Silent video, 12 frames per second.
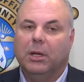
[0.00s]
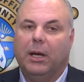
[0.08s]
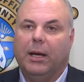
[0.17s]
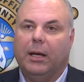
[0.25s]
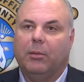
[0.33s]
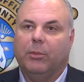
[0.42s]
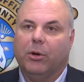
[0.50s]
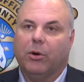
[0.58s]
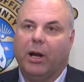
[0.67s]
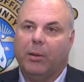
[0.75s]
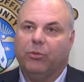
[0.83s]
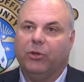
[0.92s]
Um, their
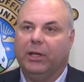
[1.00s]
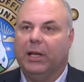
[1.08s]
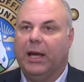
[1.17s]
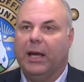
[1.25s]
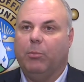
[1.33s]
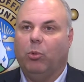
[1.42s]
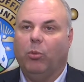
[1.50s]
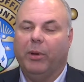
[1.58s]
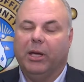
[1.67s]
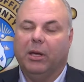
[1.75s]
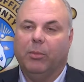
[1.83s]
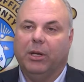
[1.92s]
crime scene lab will
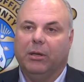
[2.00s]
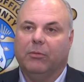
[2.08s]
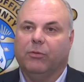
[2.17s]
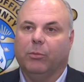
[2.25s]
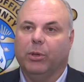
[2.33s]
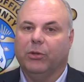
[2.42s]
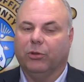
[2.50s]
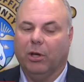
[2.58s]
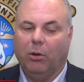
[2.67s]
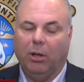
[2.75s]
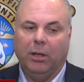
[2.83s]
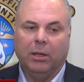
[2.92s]
be coming in from
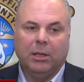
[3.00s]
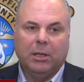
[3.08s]
Pensacola.